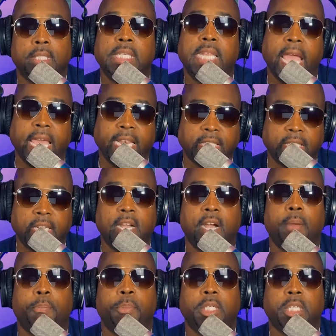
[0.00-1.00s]
That is the
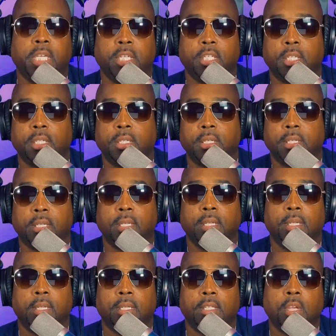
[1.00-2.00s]
competition.
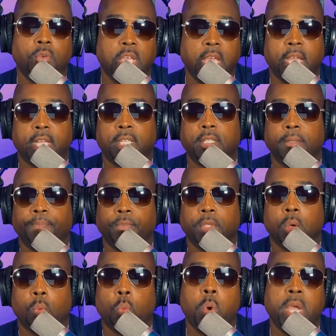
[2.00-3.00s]
So yes,
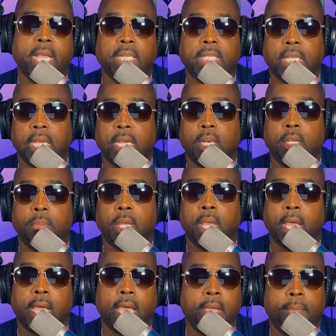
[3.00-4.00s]
we can tell them,
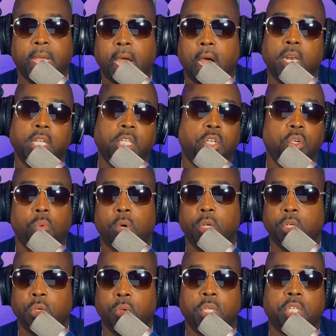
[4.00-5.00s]
hey man, all these dudes
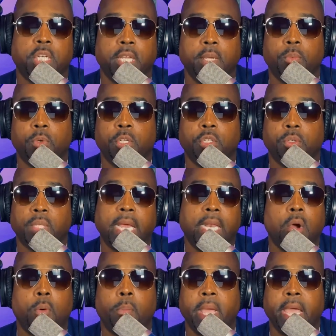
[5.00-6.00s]
want to do is sleep with you. That
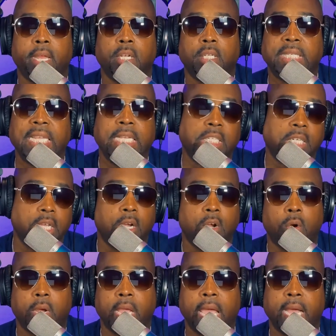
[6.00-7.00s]
don't matter. They still
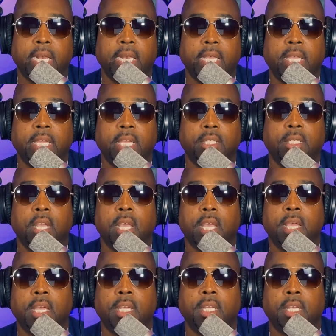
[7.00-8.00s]
going to calculate
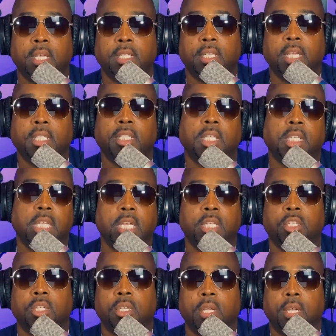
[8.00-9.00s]
his
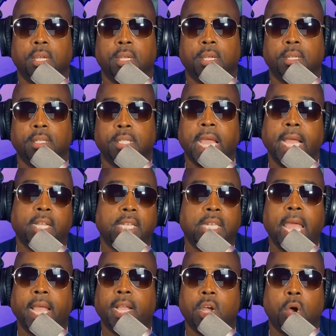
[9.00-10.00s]
attention.
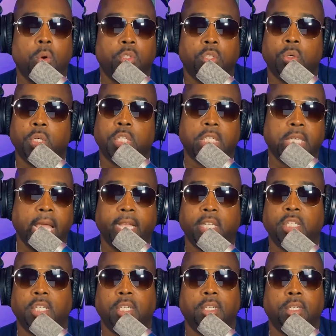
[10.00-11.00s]
That goes on the stat
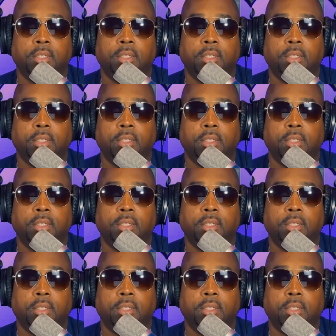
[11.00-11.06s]
sheet.